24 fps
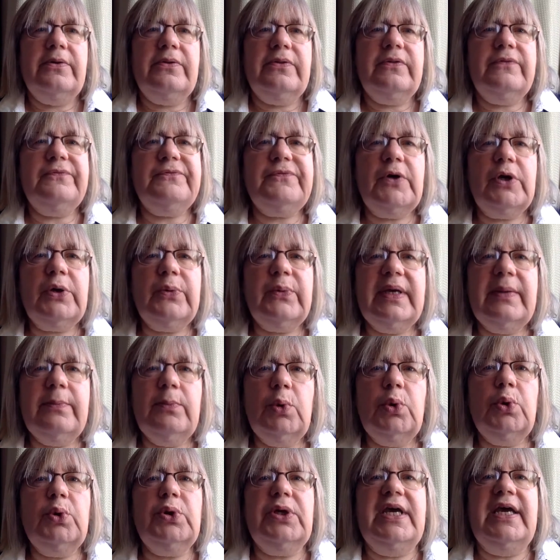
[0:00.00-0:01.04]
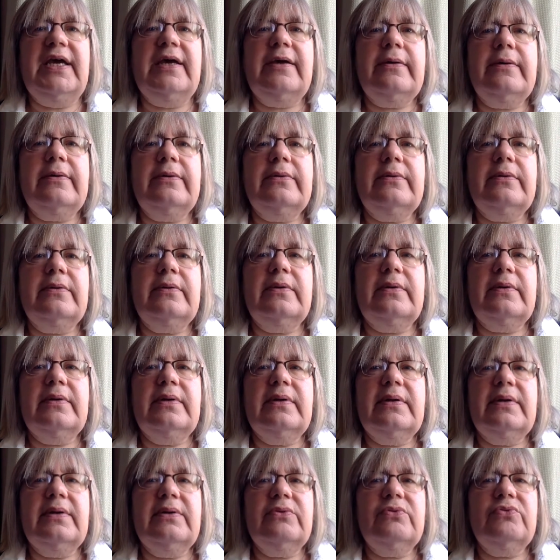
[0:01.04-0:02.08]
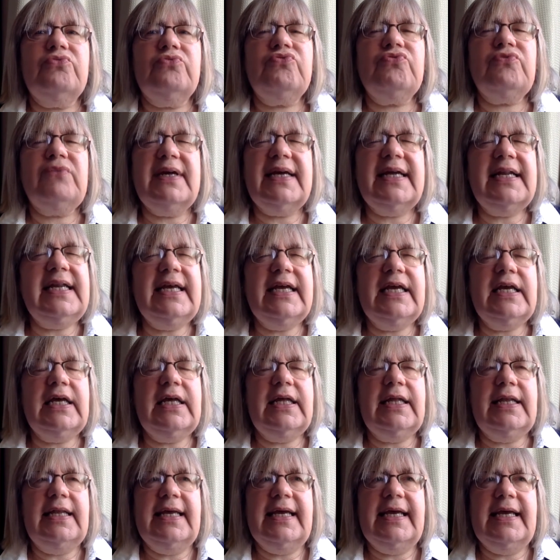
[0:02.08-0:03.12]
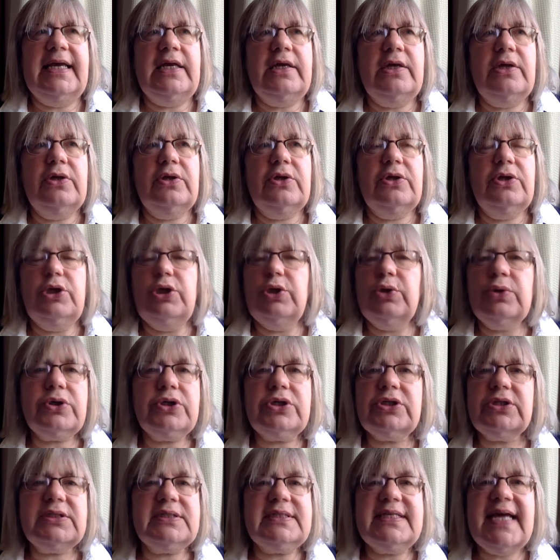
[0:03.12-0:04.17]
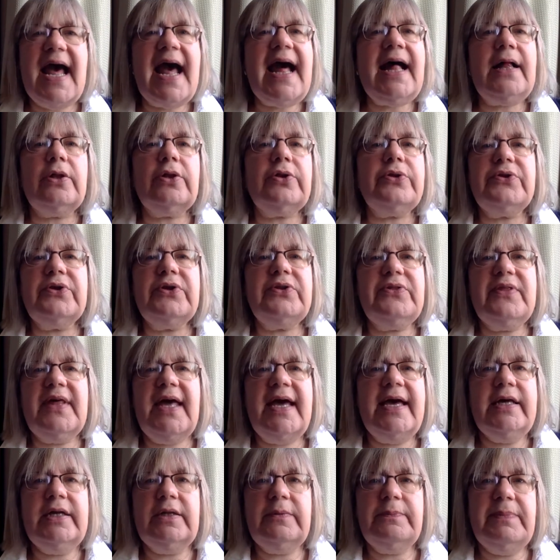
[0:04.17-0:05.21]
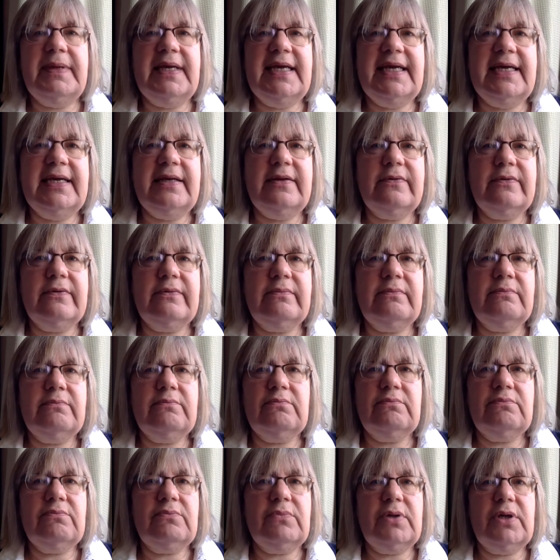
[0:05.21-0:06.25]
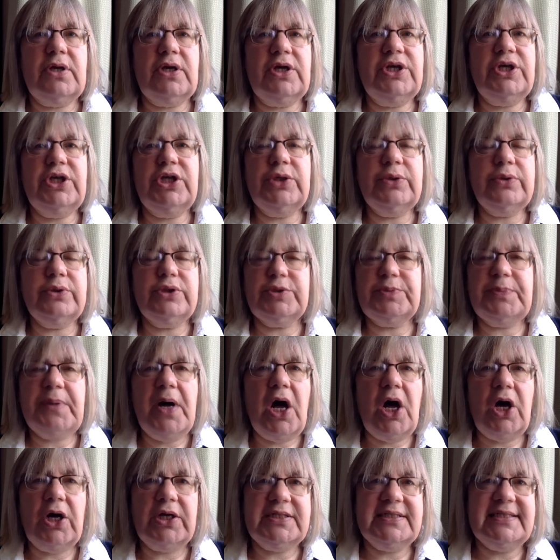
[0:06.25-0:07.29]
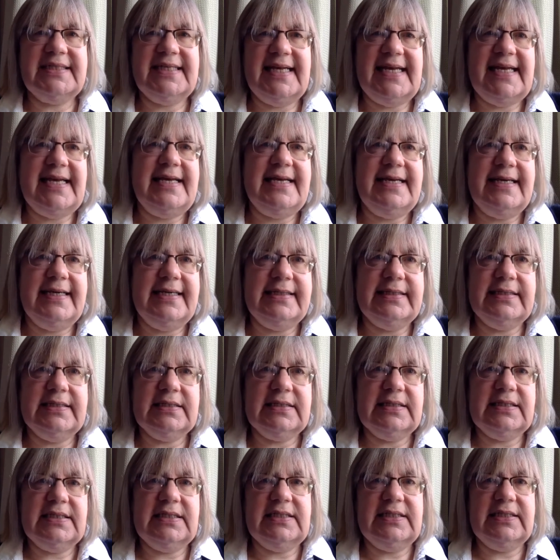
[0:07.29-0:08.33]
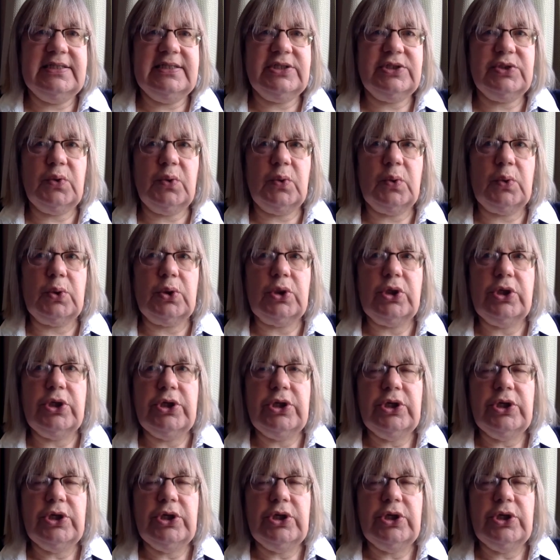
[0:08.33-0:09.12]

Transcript: The following morning, really early, you couldn't tell that there had been a huge party in the city at all.